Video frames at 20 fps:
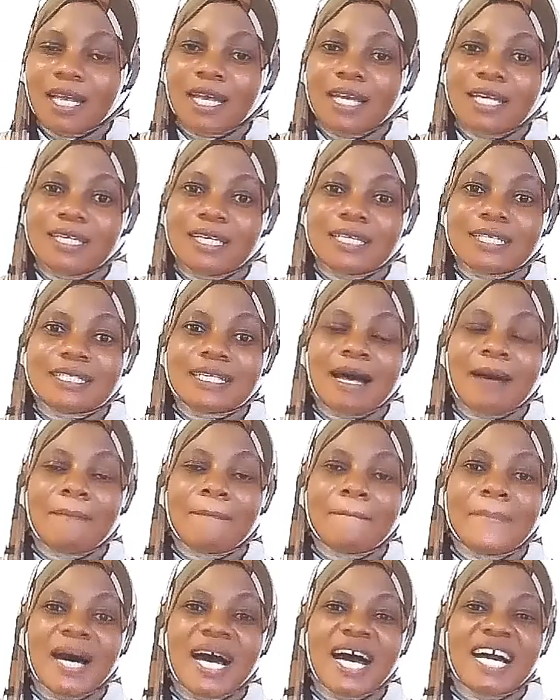yes,
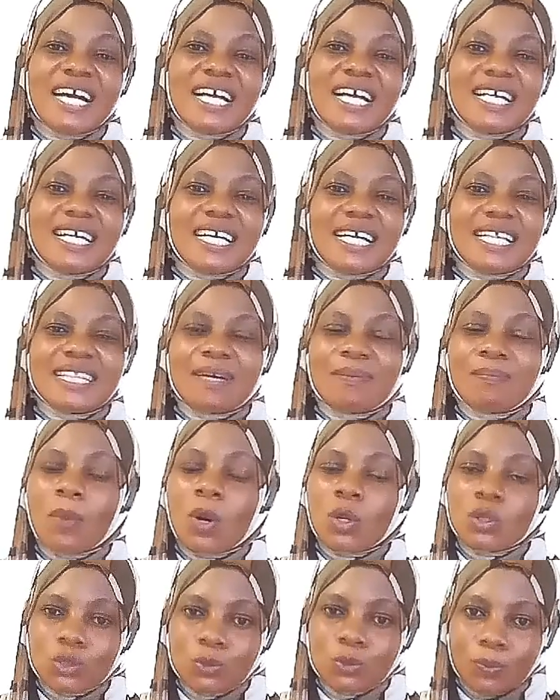among the
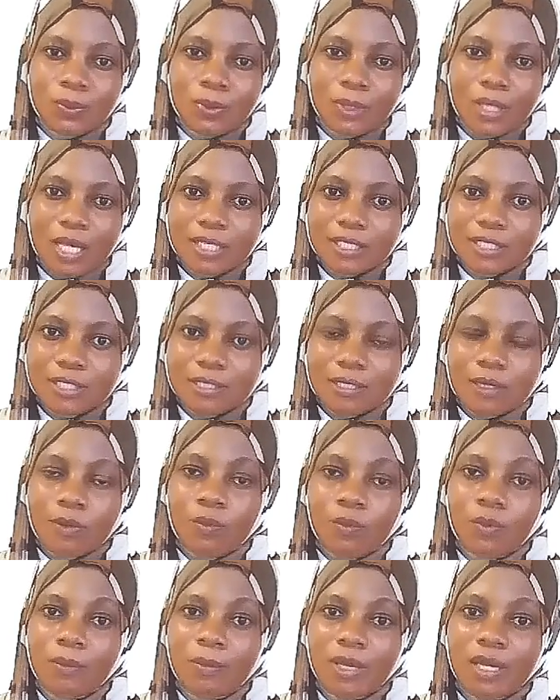most blessed
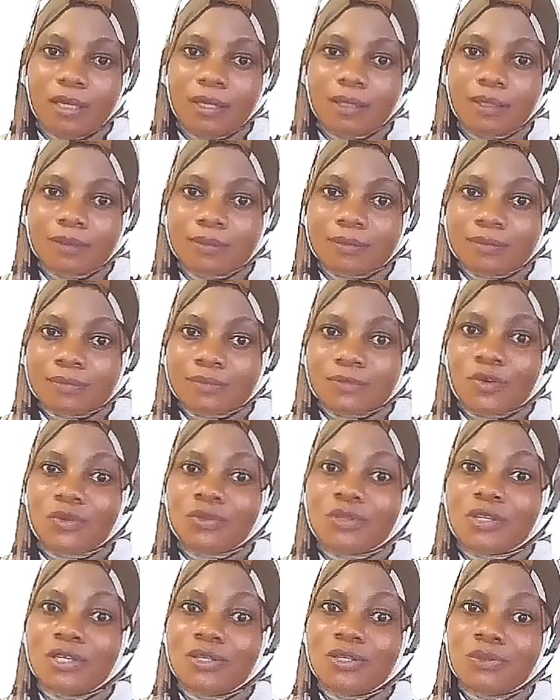women in
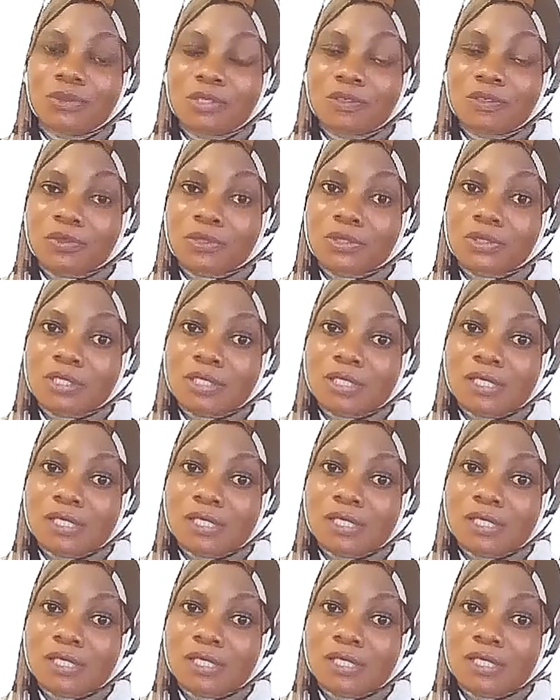the universe.